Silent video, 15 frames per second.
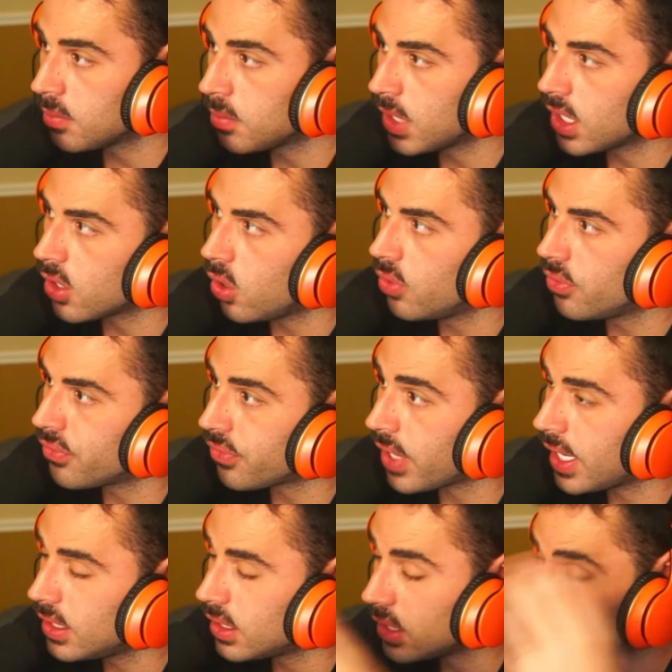like, oh,
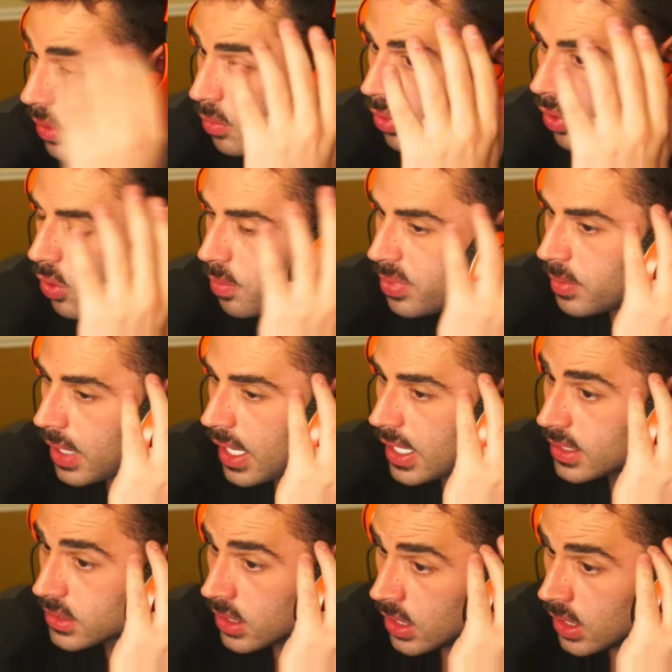finally, I open my
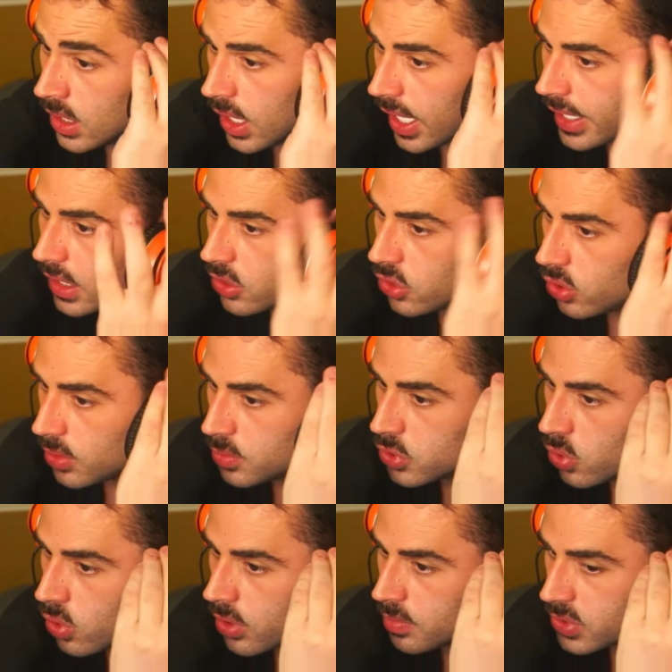eyes. I get to
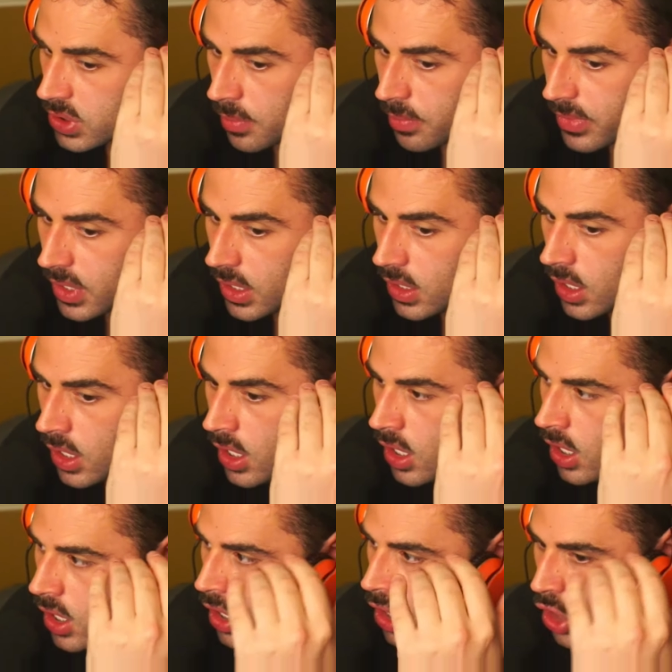absorb something.
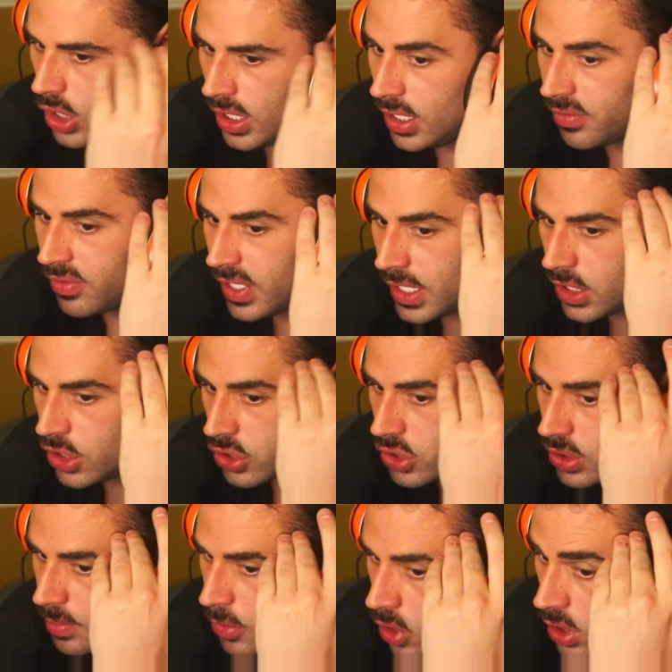Even in your
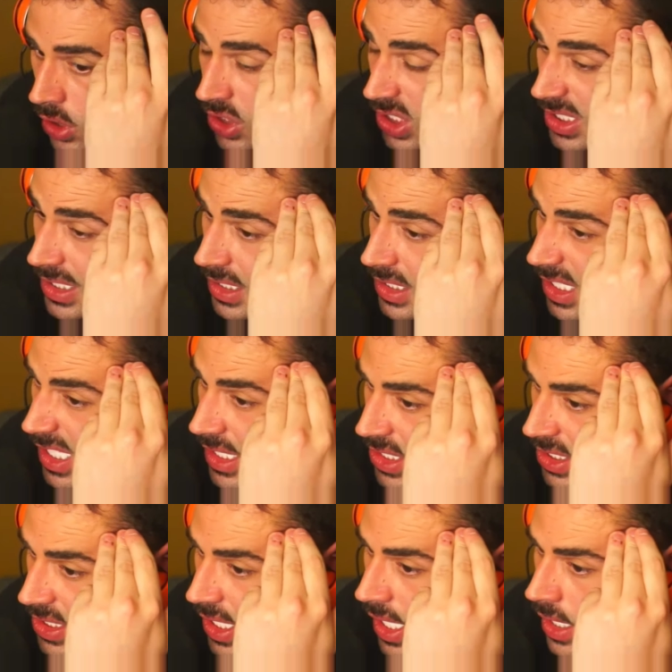subconscious, it's
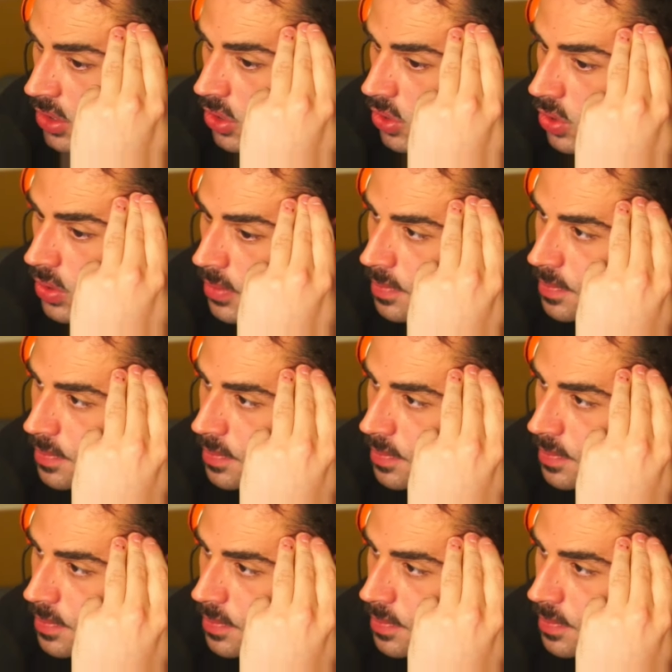insane, dude.